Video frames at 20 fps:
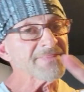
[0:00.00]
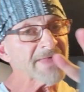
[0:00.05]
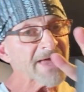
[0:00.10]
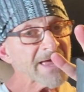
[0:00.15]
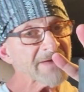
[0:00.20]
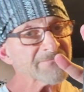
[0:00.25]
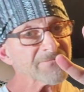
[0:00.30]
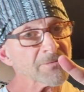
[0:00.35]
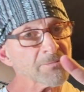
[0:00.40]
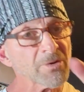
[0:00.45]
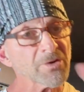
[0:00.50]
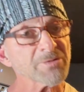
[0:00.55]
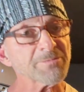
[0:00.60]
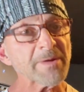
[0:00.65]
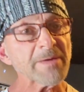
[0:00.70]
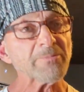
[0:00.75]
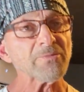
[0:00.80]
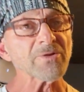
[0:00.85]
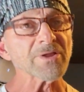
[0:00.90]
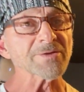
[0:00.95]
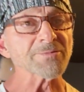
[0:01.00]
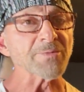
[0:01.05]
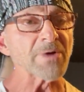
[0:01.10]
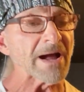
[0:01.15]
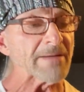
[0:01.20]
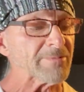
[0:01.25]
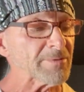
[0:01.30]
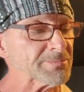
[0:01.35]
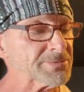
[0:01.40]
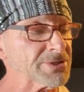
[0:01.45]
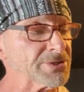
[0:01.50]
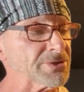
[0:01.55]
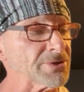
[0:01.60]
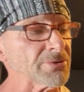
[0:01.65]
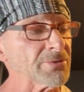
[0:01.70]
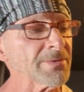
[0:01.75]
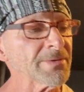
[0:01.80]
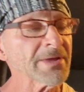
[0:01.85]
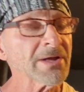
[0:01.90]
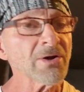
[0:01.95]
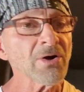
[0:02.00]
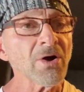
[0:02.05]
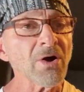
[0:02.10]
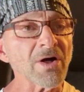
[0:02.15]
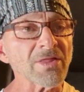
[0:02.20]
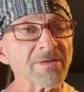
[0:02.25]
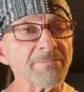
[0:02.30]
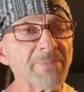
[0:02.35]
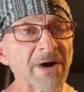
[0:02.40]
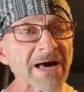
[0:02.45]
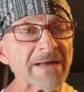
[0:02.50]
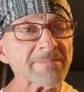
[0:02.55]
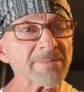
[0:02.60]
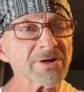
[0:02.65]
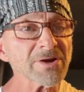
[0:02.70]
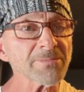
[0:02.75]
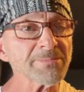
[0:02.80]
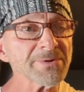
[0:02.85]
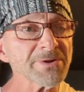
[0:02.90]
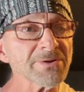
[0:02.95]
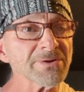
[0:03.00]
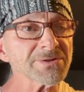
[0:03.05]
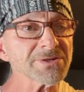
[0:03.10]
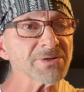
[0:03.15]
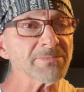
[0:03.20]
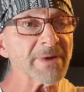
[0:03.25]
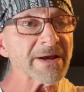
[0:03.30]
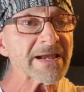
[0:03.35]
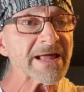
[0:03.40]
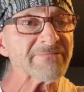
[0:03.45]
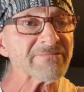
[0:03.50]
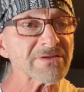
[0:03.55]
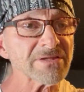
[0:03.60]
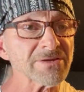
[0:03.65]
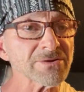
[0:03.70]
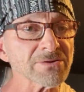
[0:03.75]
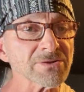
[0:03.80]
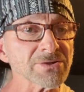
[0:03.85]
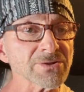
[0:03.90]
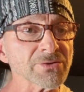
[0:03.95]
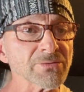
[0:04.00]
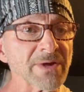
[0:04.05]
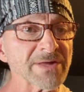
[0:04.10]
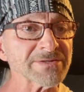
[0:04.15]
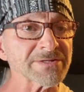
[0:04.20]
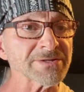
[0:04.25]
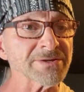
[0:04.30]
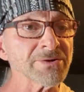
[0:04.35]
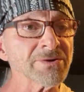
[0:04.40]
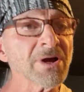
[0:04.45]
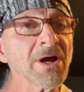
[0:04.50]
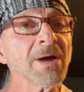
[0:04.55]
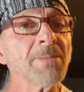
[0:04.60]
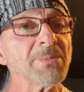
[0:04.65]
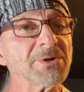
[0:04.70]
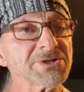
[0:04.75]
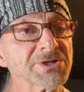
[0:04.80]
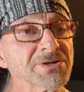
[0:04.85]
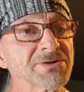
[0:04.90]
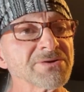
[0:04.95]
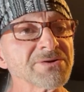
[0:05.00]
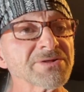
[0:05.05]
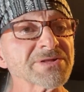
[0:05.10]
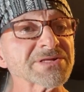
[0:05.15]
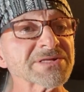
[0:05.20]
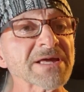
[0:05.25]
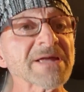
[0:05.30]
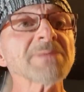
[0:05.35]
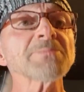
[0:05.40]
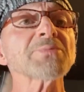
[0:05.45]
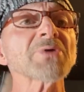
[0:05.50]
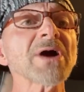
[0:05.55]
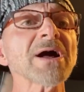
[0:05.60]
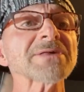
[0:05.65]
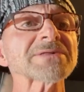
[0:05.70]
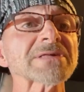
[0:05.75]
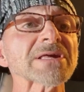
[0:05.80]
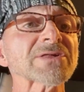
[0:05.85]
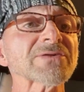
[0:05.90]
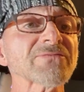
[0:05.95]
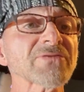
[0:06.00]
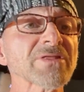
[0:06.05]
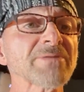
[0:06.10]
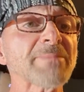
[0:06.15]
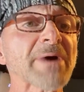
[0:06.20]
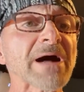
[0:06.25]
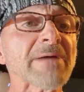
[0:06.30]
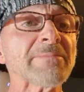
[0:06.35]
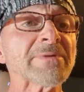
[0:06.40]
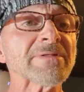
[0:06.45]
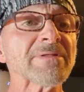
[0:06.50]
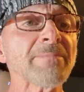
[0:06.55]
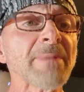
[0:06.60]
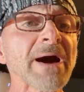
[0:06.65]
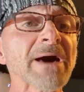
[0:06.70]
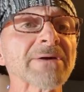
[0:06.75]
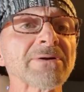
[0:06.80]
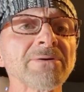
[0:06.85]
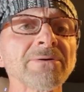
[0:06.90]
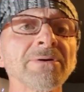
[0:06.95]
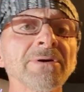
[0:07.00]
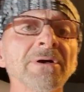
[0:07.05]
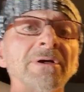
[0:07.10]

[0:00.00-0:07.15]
that for most people is a problem too. On the bottom of your build, you might have a little glue residue, but you're gonna do the same process for the bottom of the model